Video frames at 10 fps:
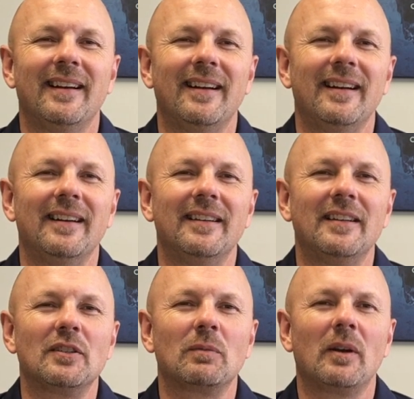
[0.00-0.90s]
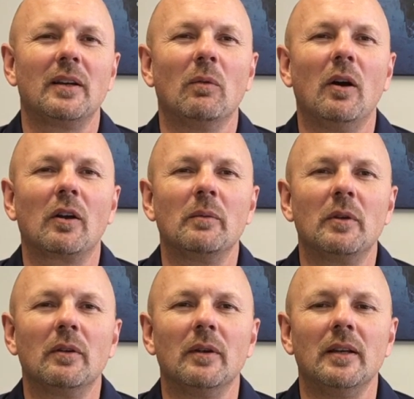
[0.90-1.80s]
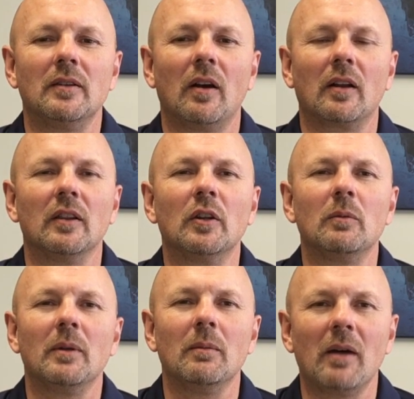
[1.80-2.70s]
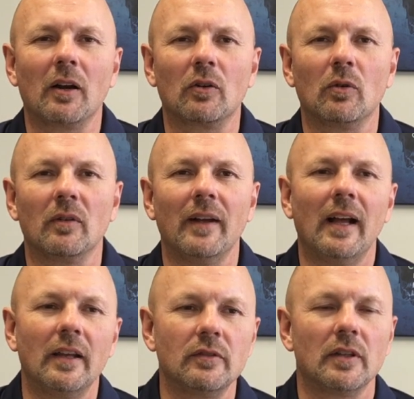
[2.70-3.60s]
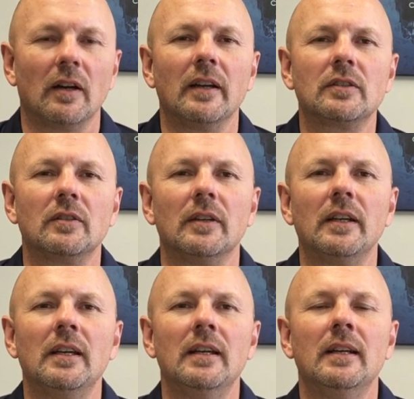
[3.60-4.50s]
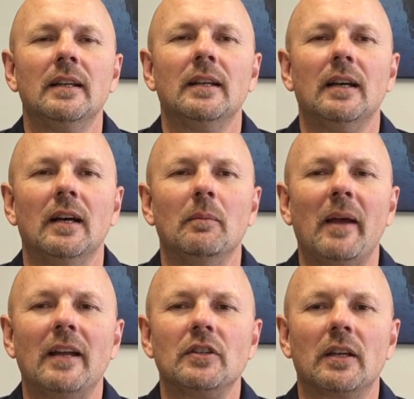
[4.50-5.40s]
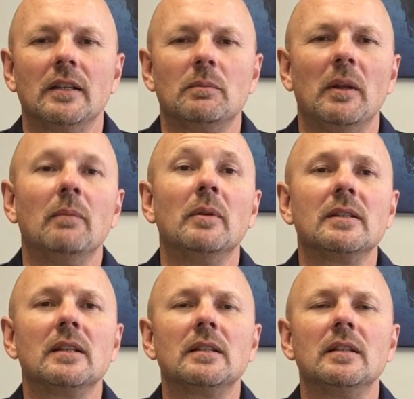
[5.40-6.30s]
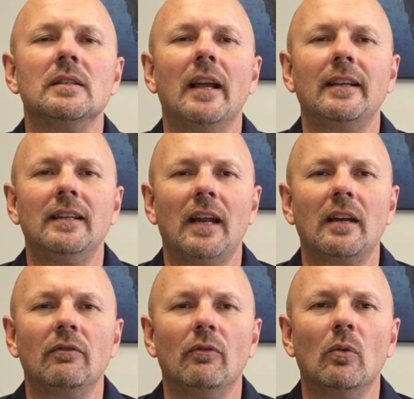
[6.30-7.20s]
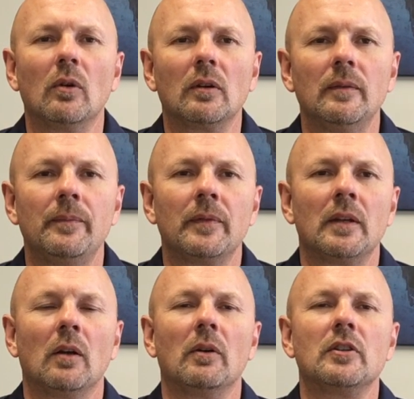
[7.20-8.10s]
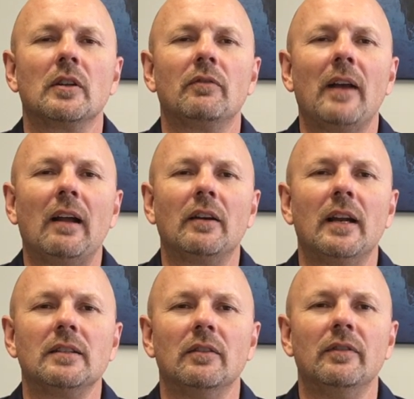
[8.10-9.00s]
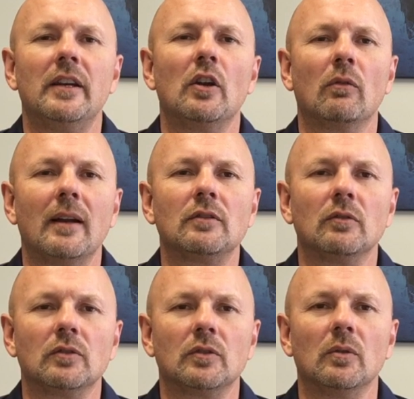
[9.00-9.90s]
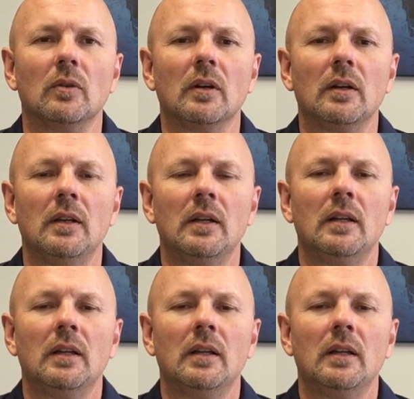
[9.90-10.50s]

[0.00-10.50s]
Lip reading: I just wanted to welcome you and talk a little bit about our core values and our history. Majik has been in business since 1984, originally founded as a video rental store